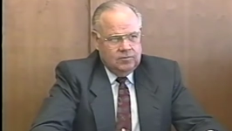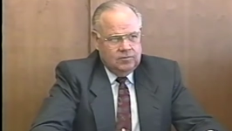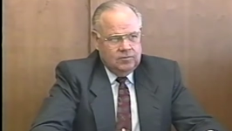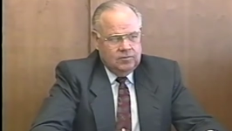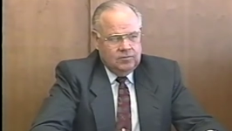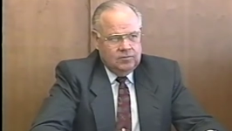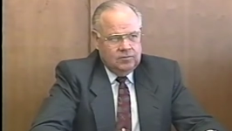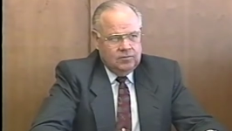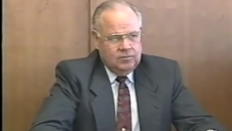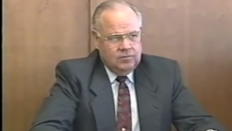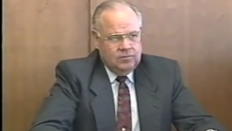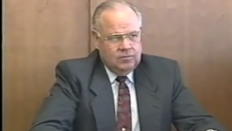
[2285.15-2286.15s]
at the
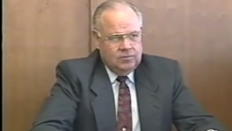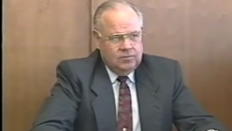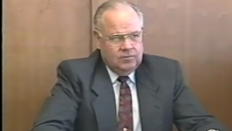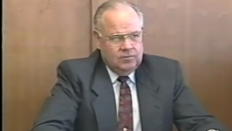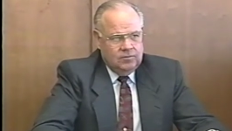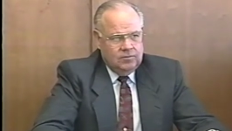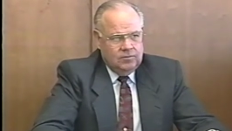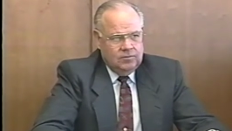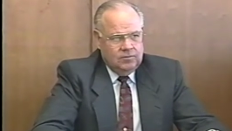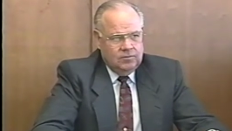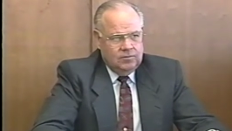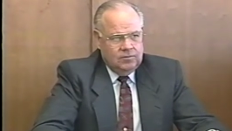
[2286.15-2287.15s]
Legislative
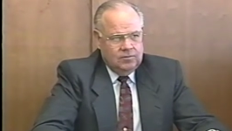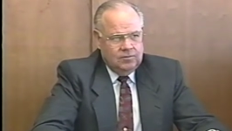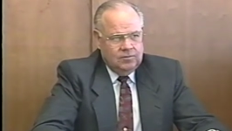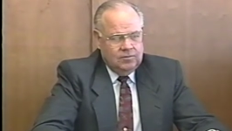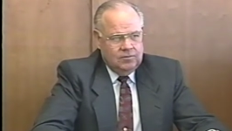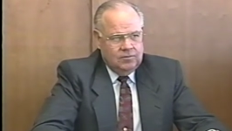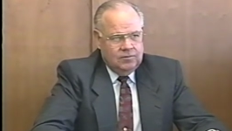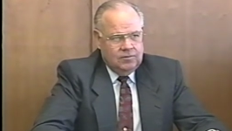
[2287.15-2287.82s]
Analyst's Office?